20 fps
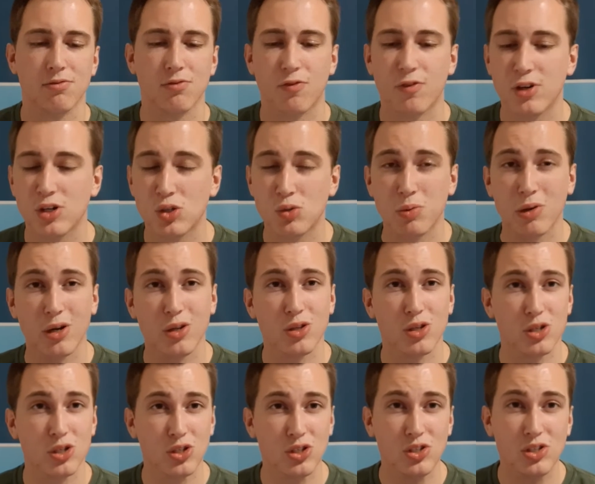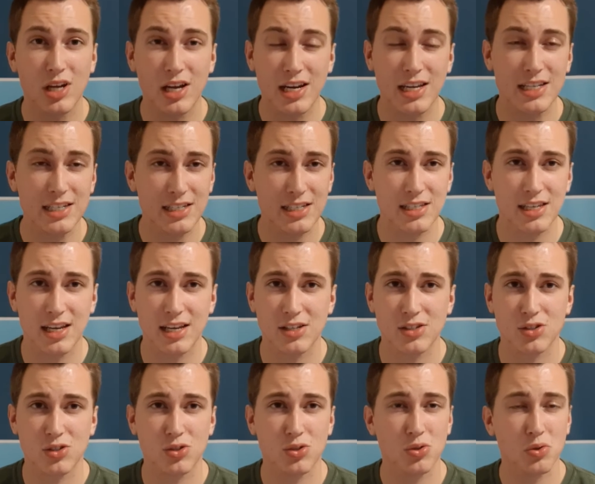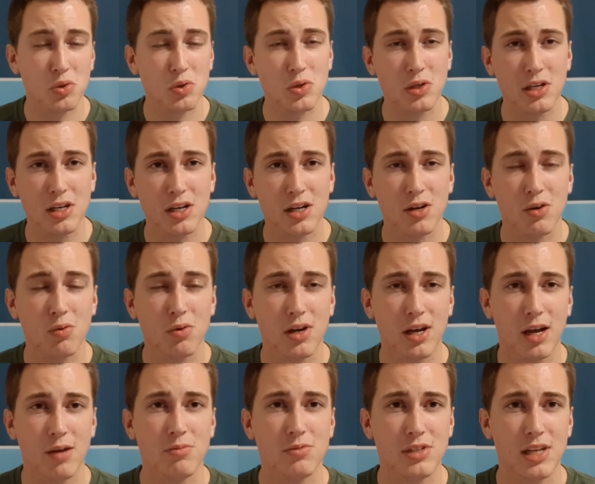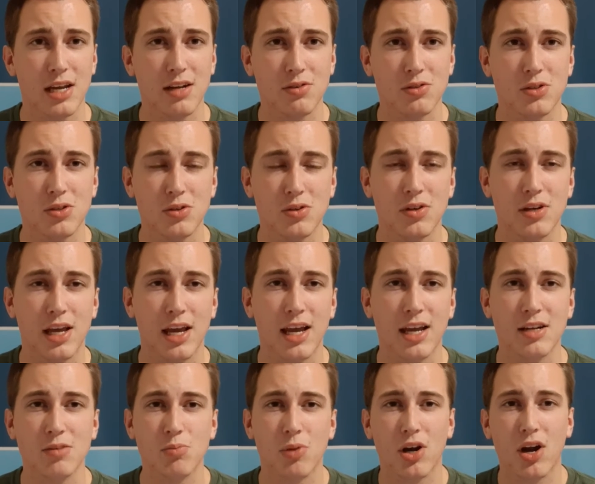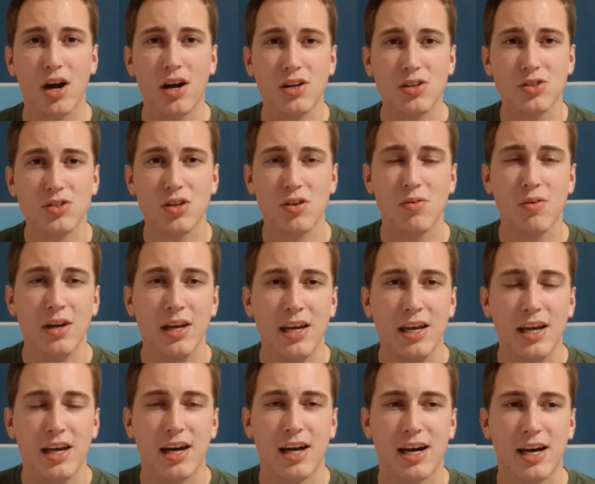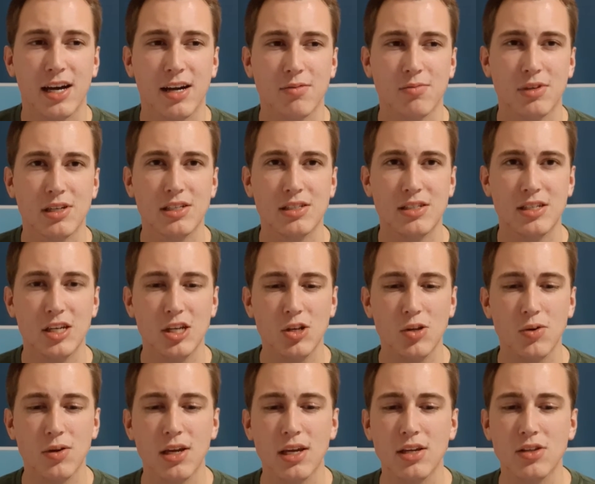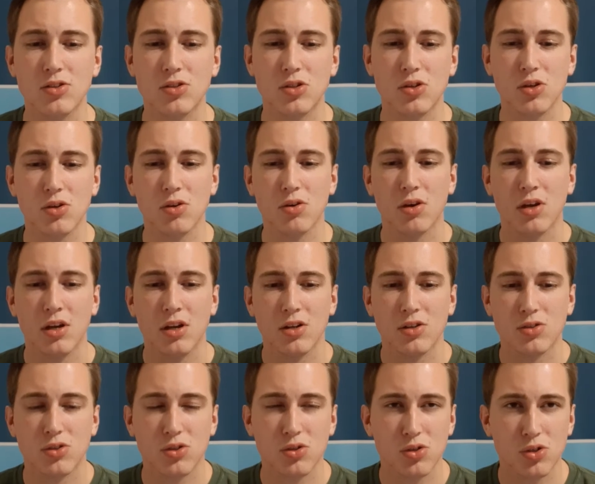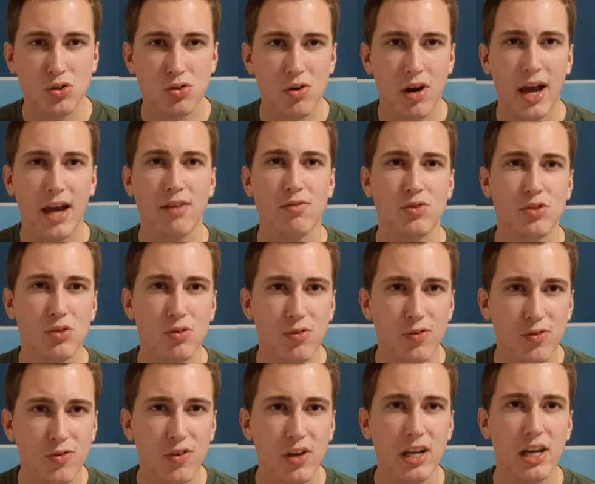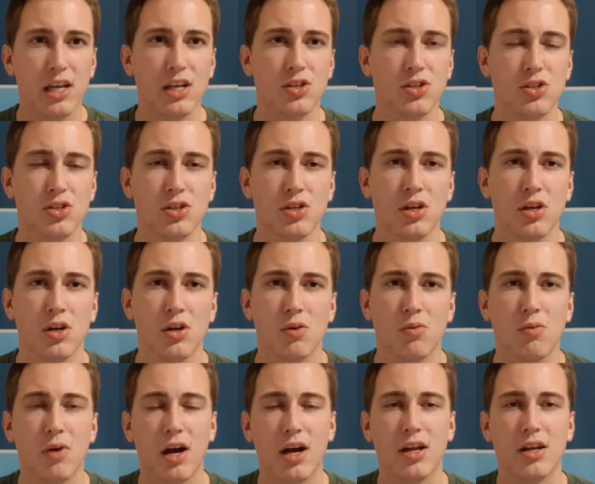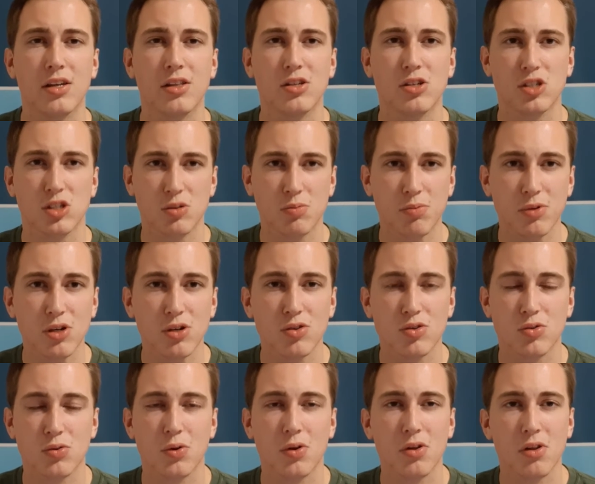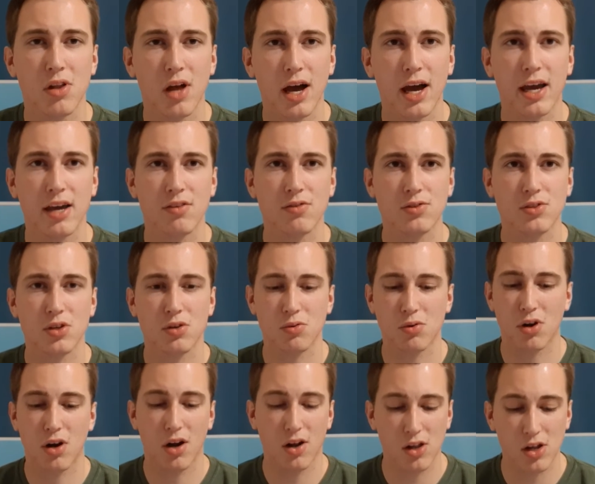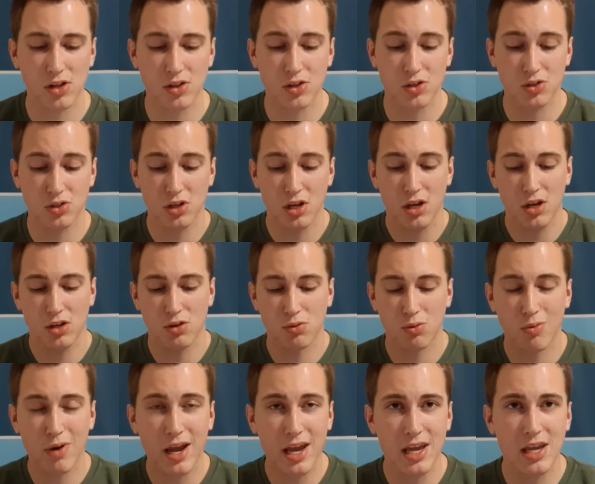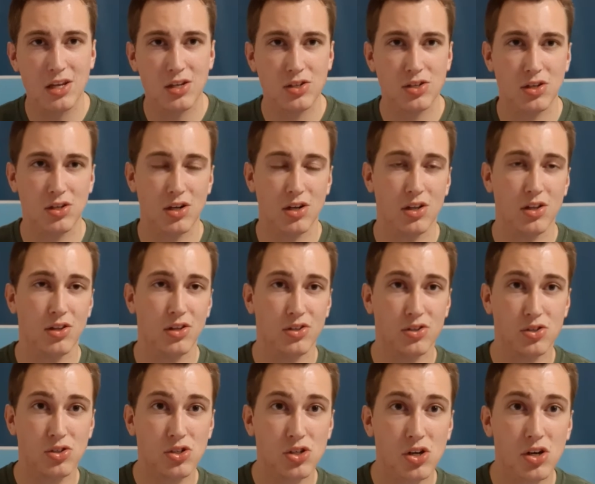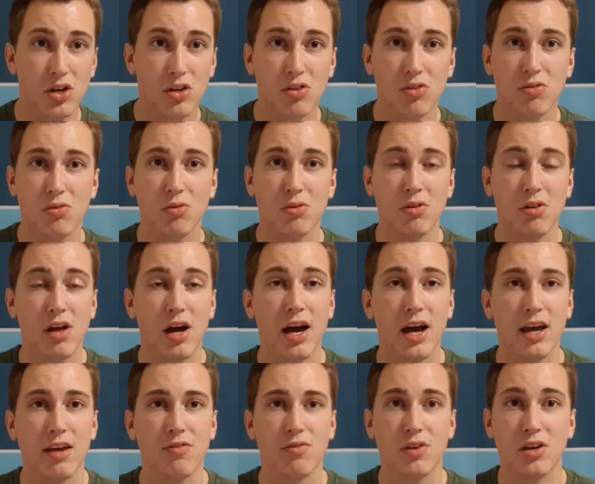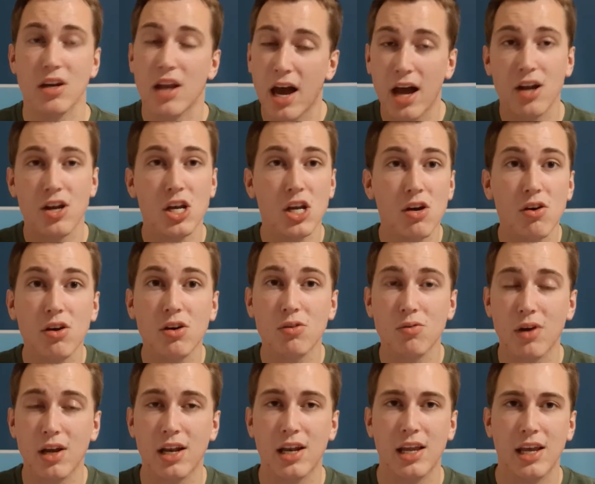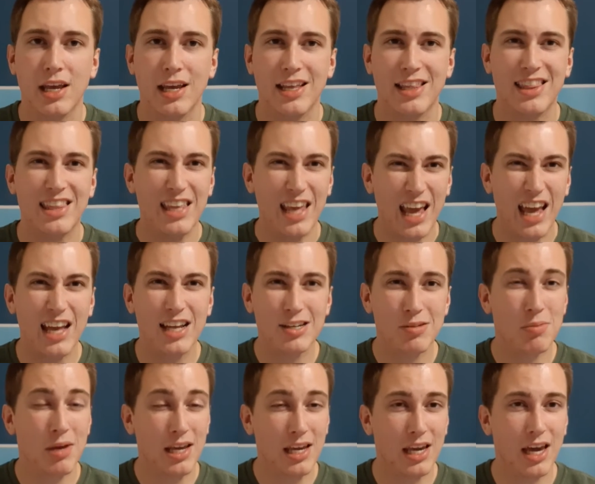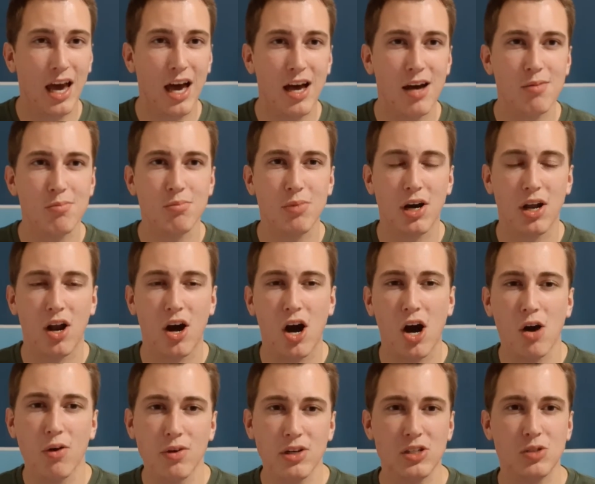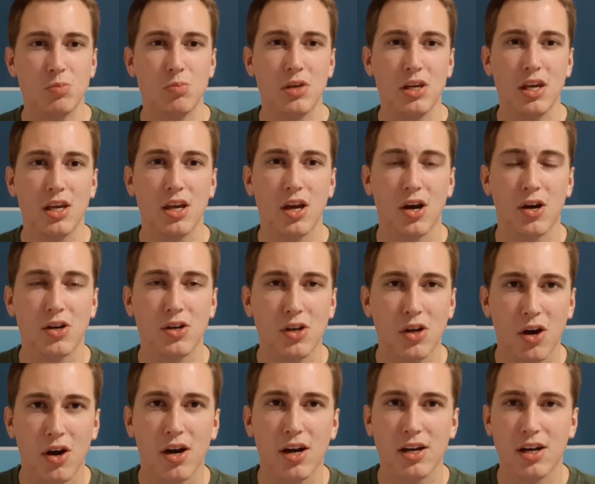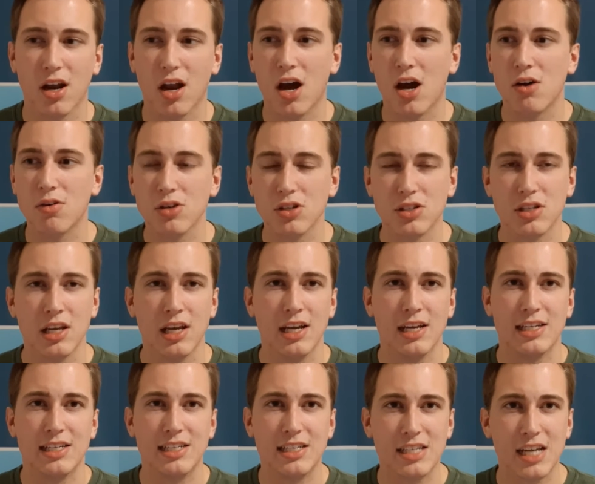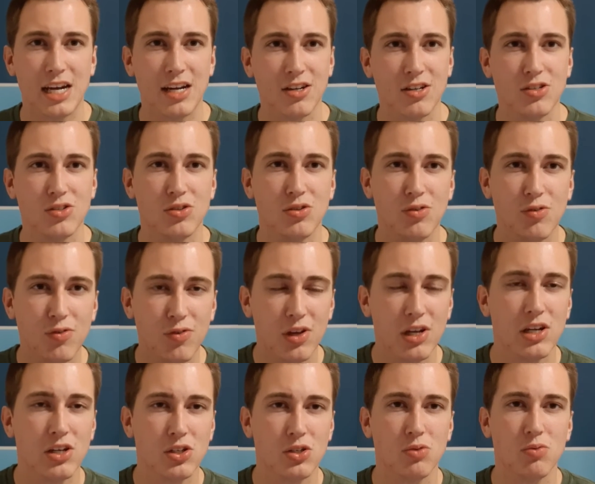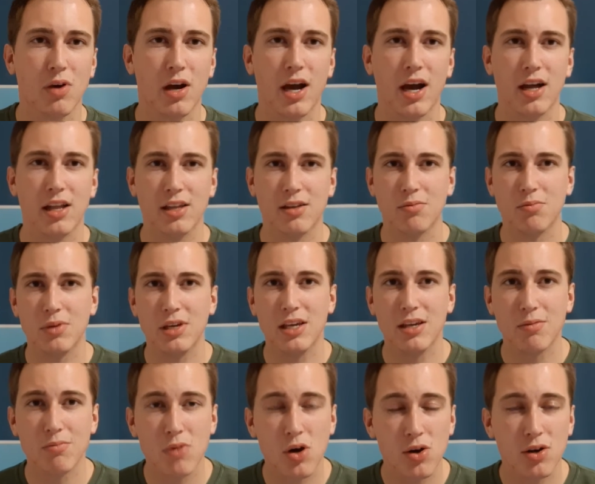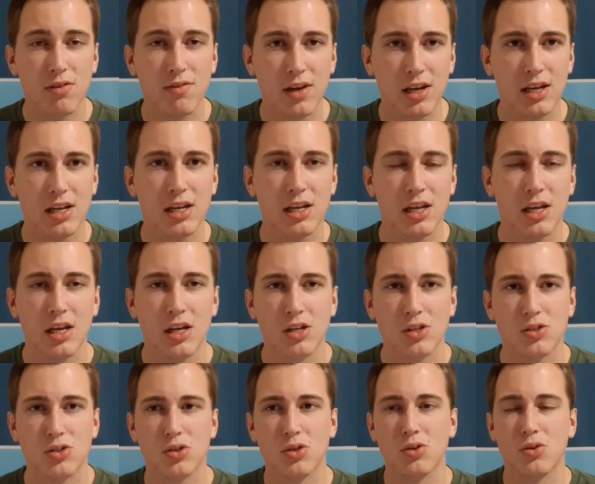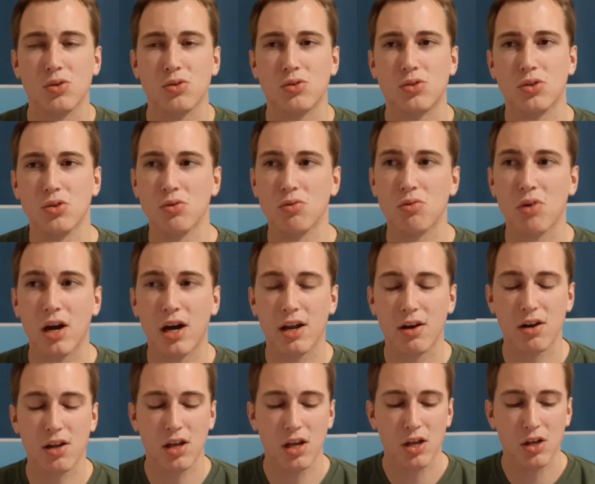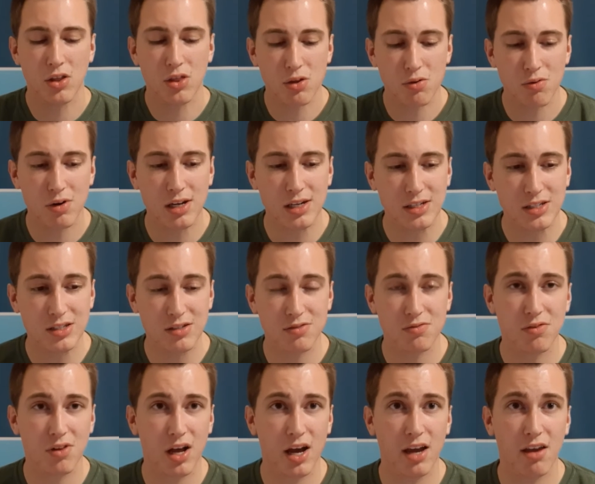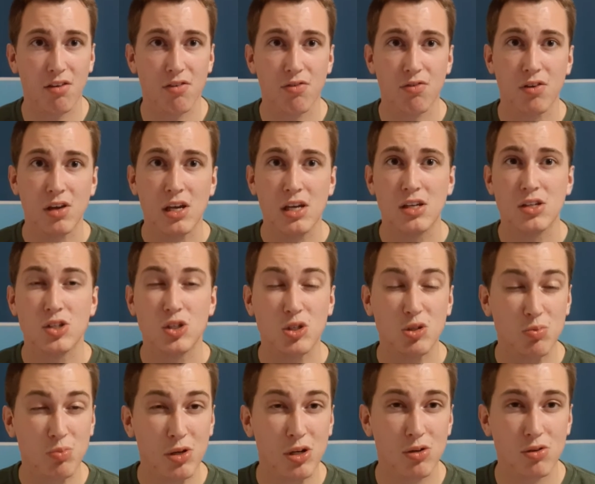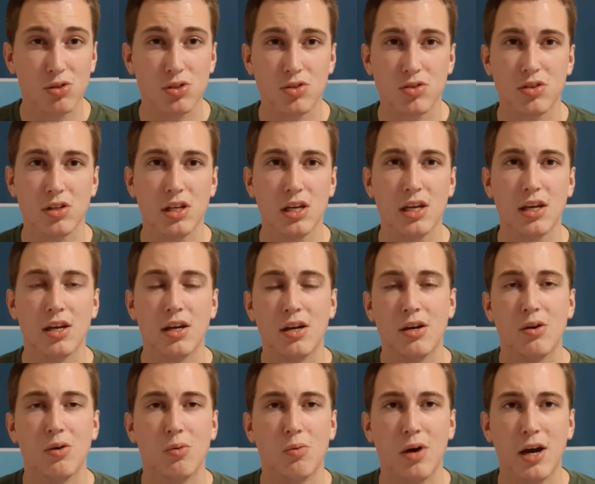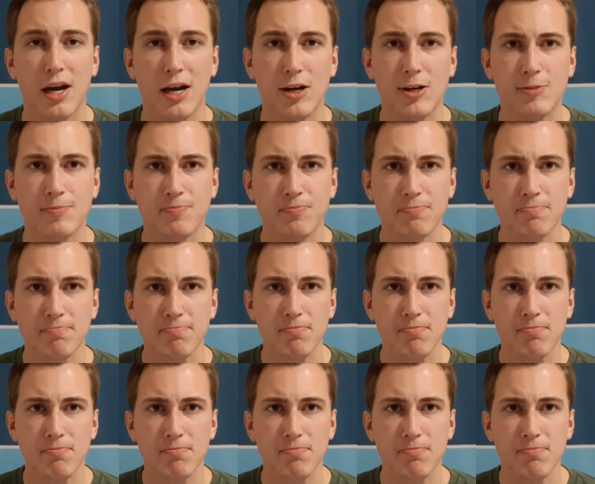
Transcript: finish well in their studies as the school year comes down to an end, but also uh, continuing to to strive to finish well in their spiritual life. So we're all on this race and this journey through life and not knowing when the end may come, but always being on guard and always desiring to finish well and being motivated to, to run the race of life spiritually well.